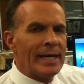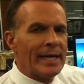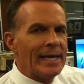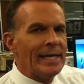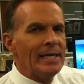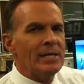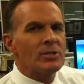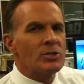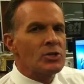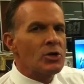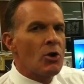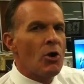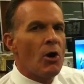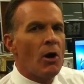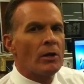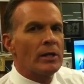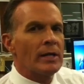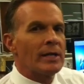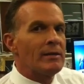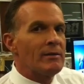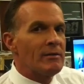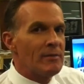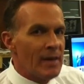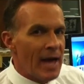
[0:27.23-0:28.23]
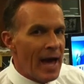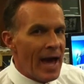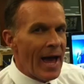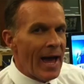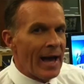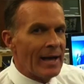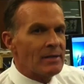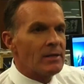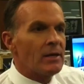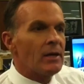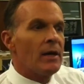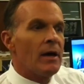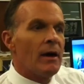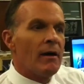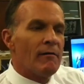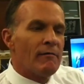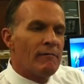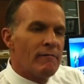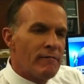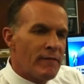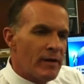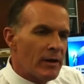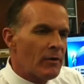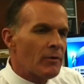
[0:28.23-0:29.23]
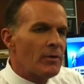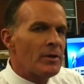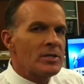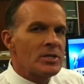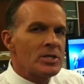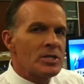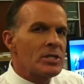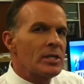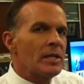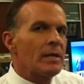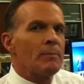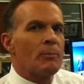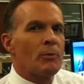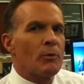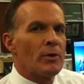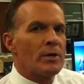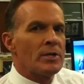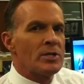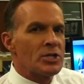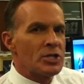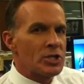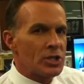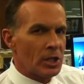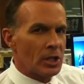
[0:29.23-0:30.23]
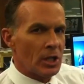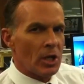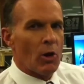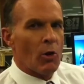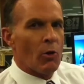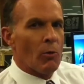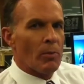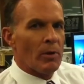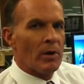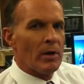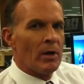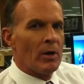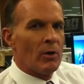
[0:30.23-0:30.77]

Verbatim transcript: he is calling that a very slippery slope.